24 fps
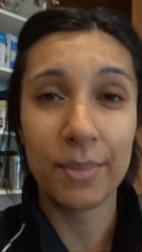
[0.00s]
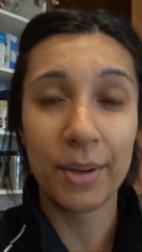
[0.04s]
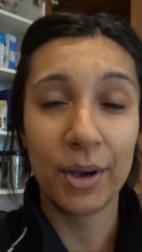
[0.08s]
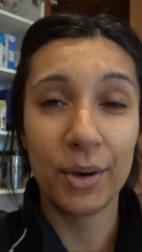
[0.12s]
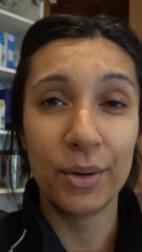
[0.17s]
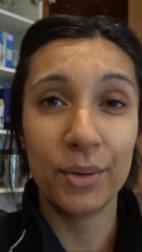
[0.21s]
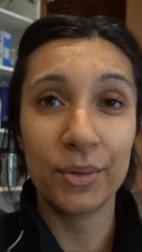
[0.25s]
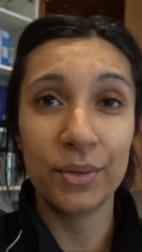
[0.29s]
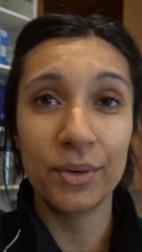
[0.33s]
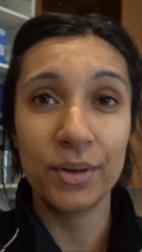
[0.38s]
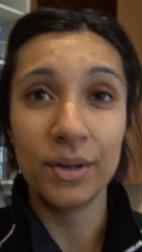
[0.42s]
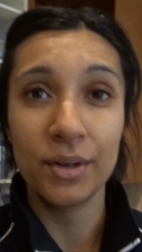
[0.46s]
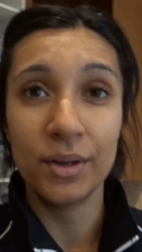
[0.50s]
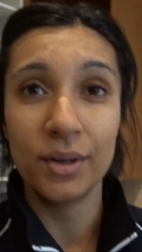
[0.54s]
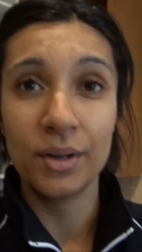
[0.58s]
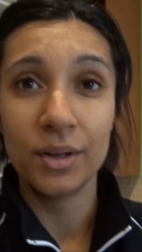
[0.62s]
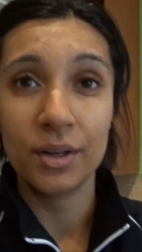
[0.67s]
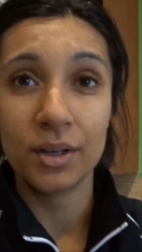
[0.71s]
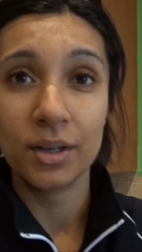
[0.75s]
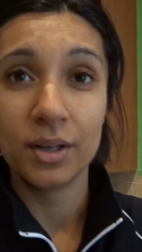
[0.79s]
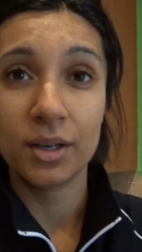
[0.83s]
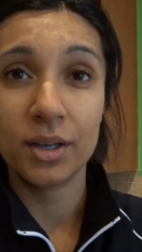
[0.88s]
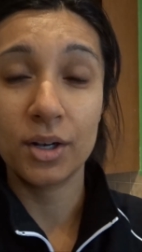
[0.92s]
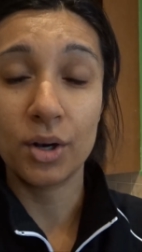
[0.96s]
about,
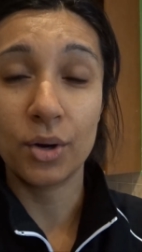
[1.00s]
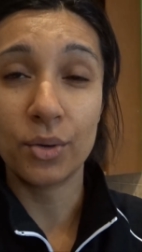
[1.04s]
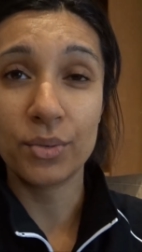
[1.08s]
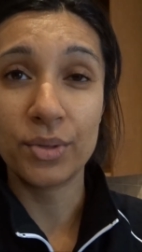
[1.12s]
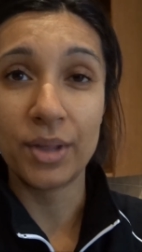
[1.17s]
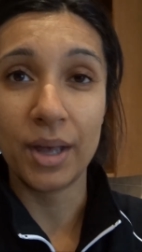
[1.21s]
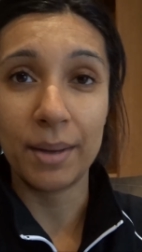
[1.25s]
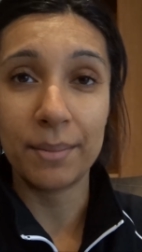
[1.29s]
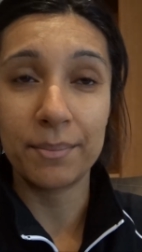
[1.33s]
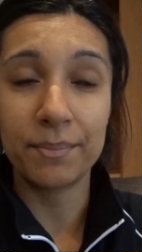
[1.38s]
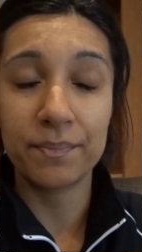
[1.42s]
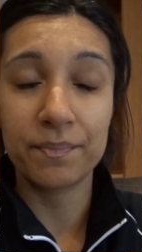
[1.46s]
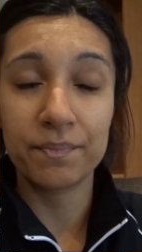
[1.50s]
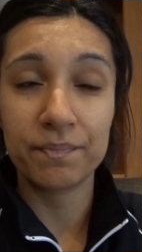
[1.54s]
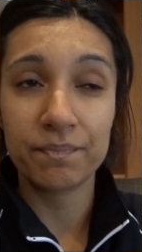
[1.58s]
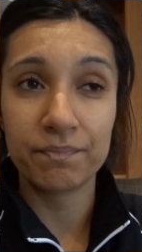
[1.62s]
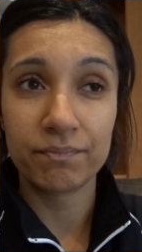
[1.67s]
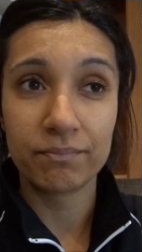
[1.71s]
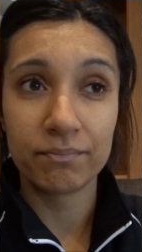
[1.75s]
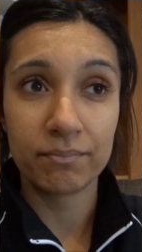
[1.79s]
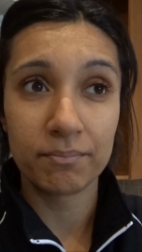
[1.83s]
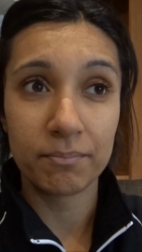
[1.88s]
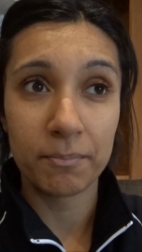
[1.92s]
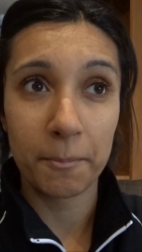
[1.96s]
you know, them
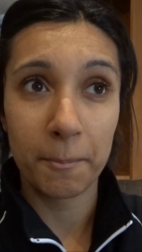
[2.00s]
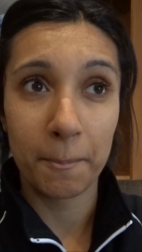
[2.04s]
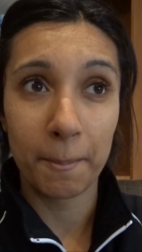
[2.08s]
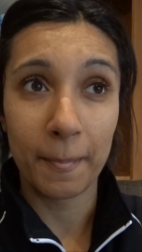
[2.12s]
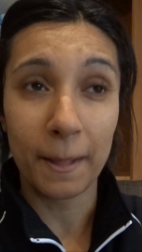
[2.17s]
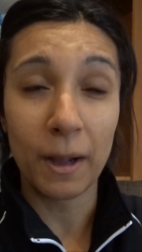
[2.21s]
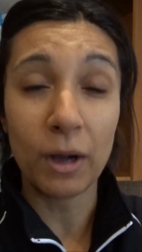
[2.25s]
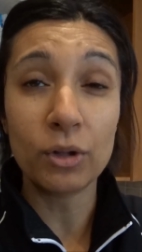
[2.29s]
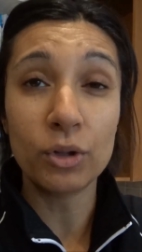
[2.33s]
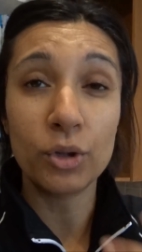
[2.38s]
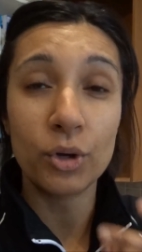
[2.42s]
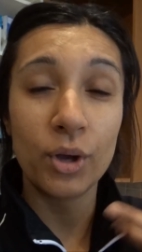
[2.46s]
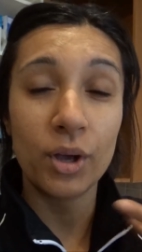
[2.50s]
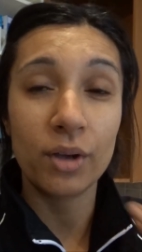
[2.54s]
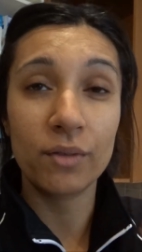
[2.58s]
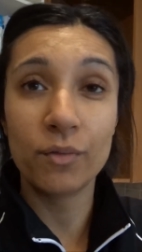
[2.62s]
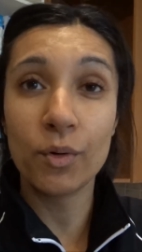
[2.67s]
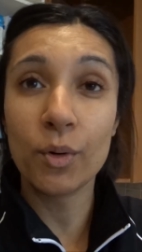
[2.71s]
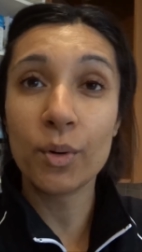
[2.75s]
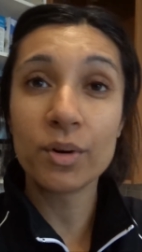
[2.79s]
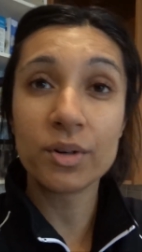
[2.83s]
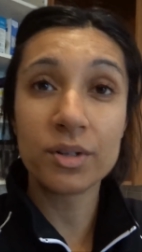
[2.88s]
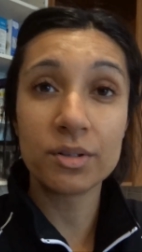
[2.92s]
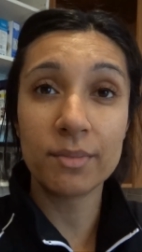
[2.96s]
looking
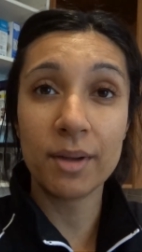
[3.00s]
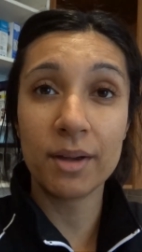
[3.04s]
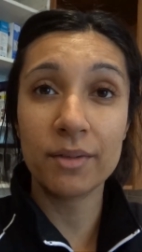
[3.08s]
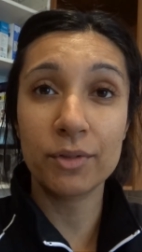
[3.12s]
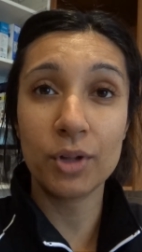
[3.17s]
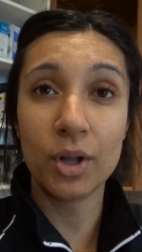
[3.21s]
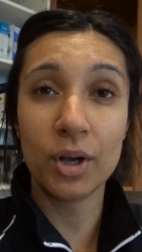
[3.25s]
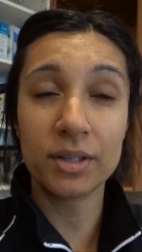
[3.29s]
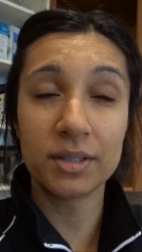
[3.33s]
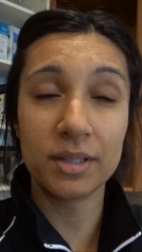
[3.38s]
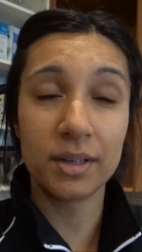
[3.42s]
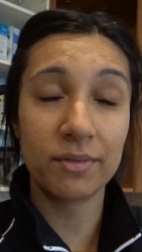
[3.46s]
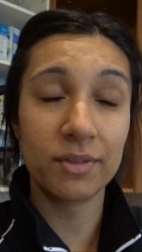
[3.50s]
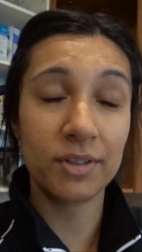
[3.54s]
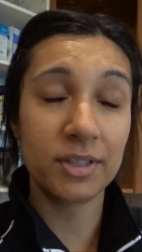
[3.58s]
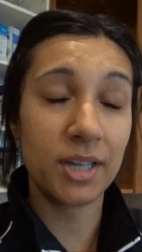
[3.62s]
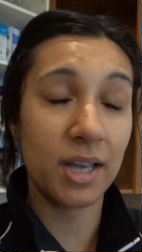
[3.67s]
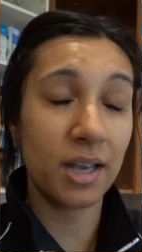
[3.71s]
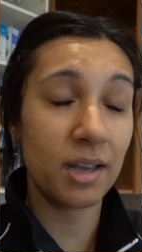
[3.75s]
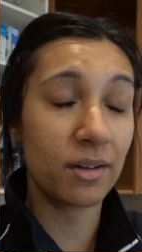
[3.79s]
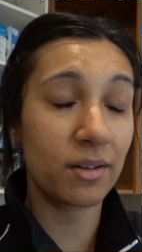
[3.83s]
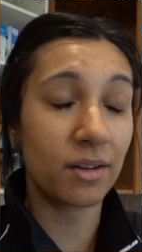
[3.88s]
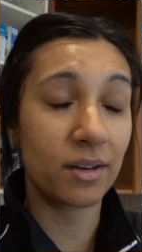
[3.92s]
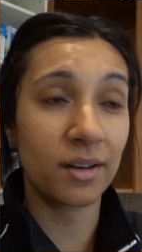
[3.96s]
forward to my vlogs every
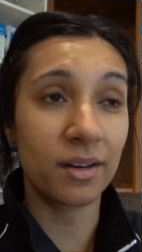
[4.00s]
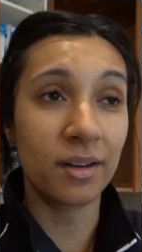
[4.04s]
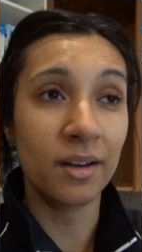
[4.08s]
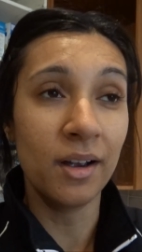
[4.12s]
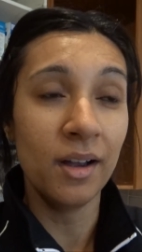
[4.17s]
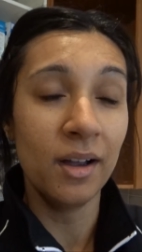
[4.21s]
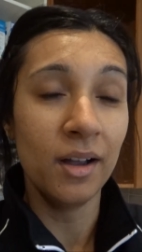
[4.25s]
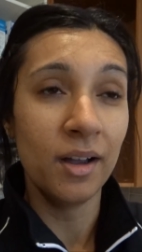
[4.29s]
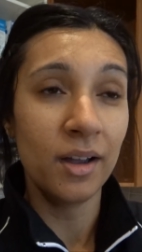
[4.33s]
day or